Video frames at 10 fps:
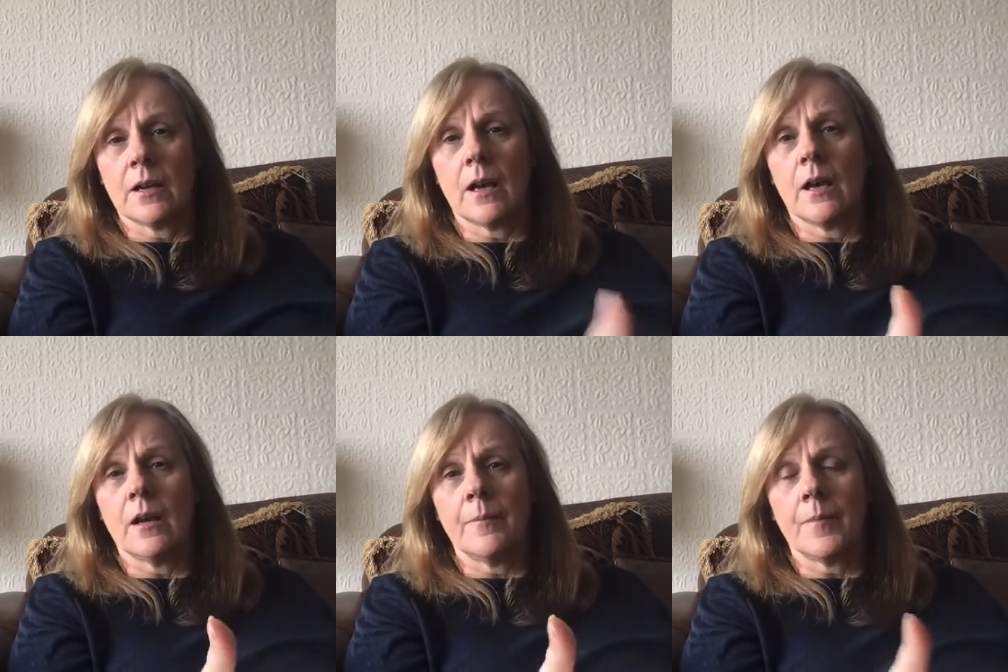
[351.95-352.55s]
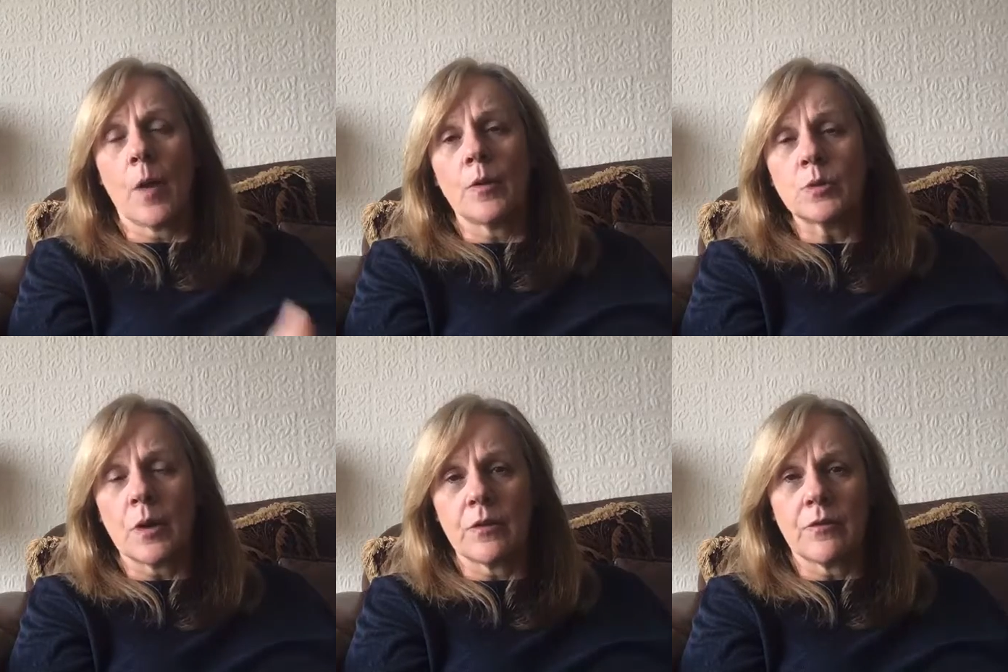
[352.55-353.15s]
on the
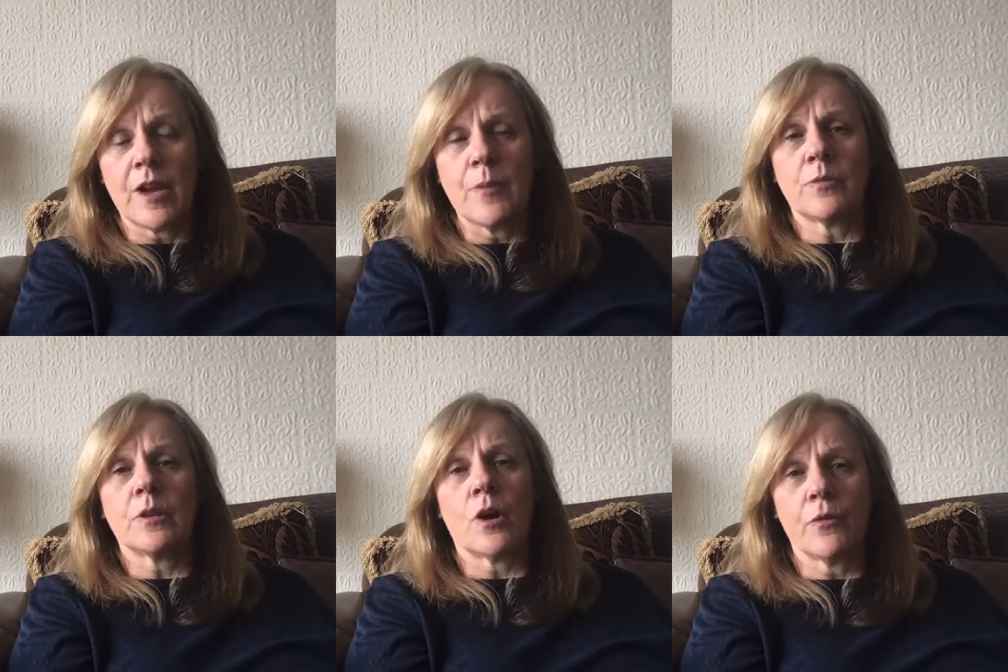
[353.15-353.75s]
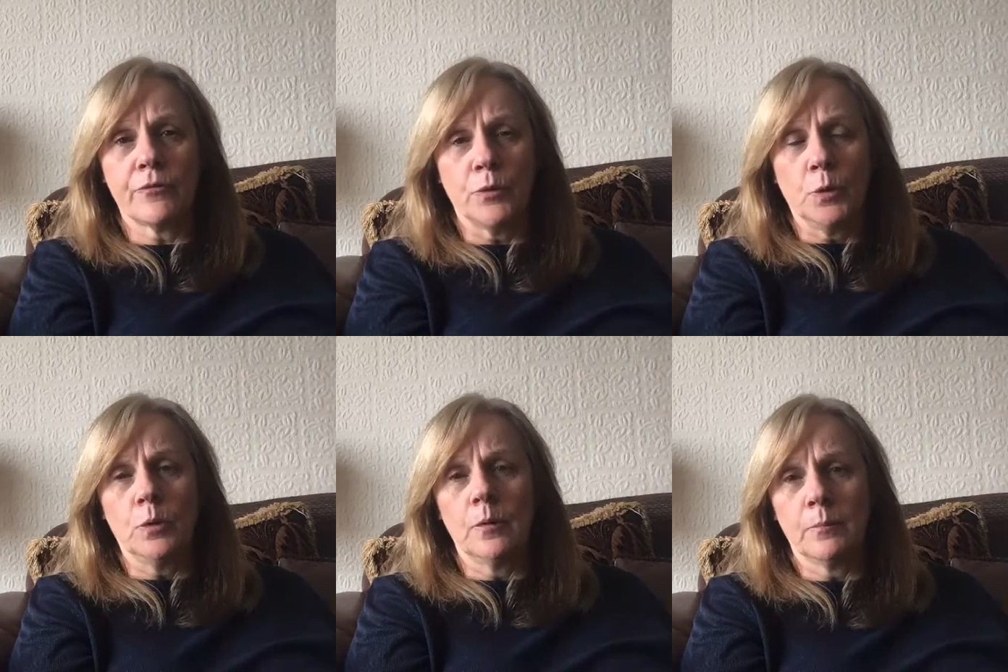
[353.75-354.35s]
12th of April our
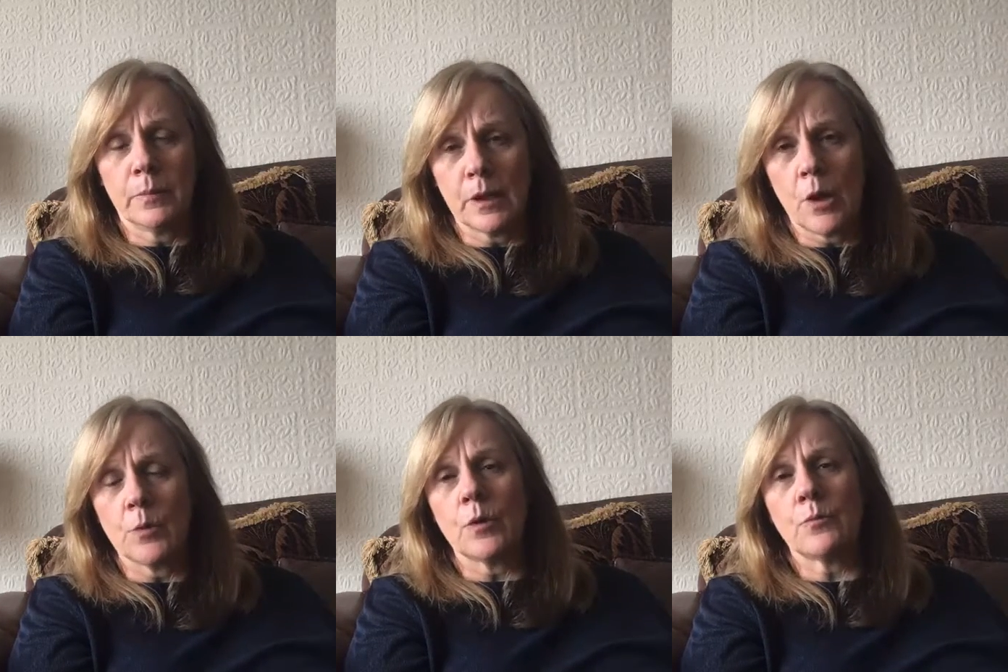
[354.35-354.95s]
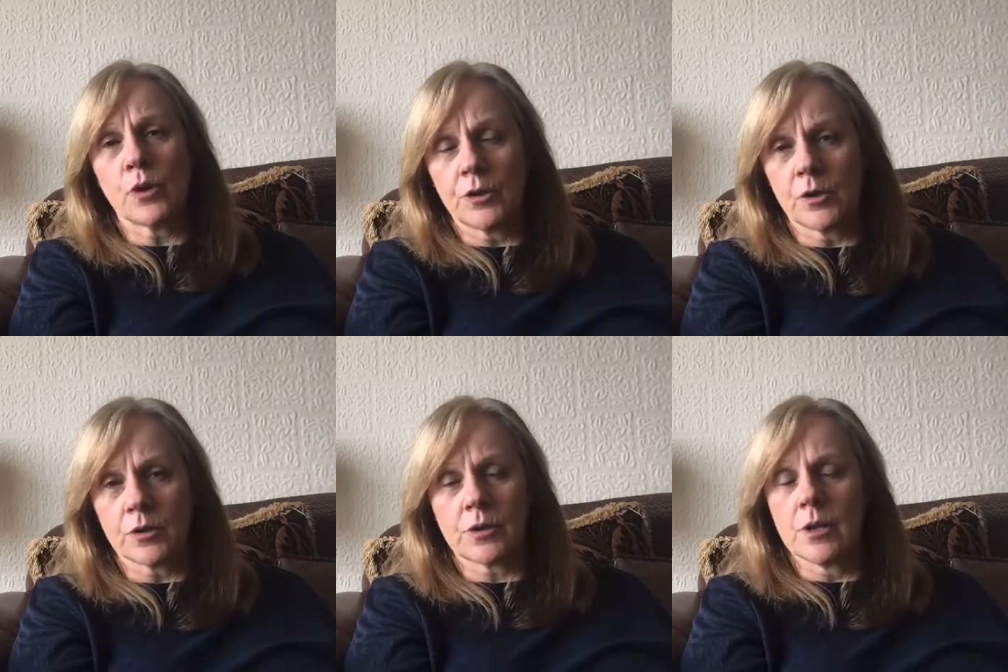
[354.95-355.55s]
full-blown
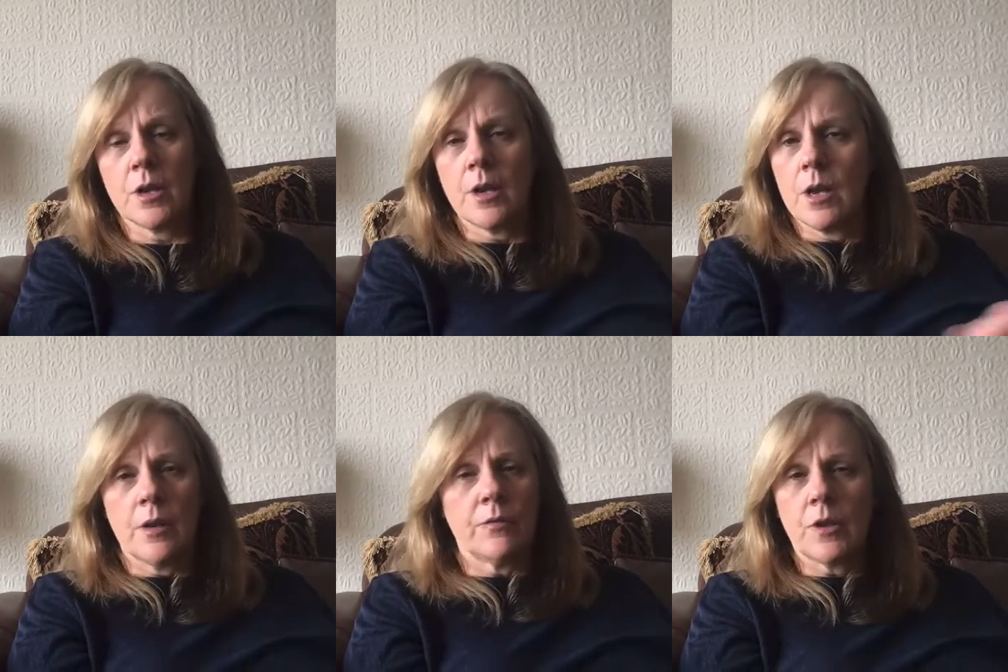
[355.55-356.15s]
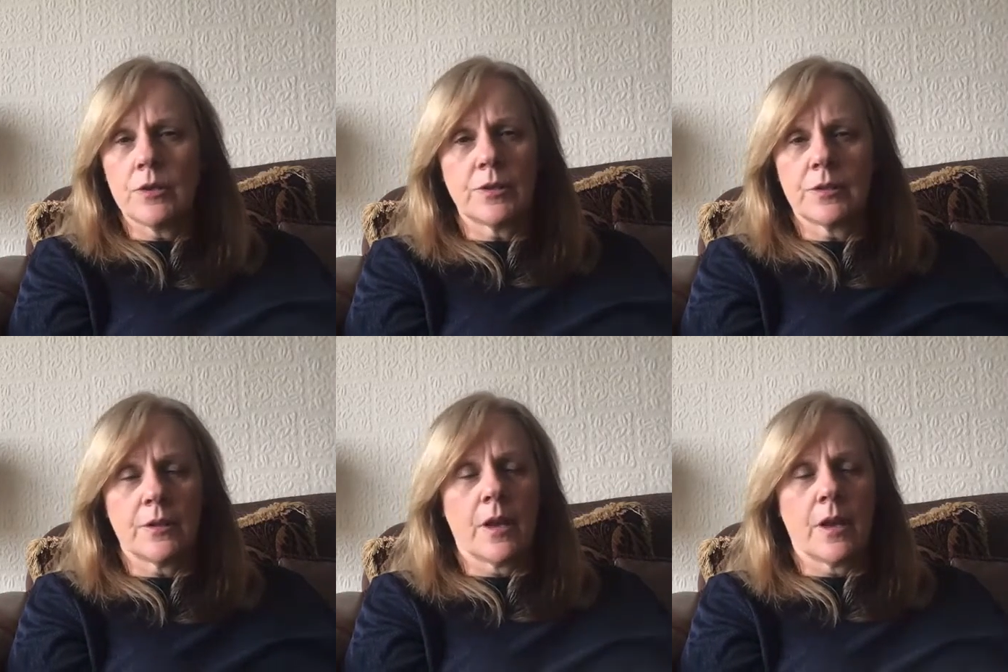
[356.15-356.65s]
product. There's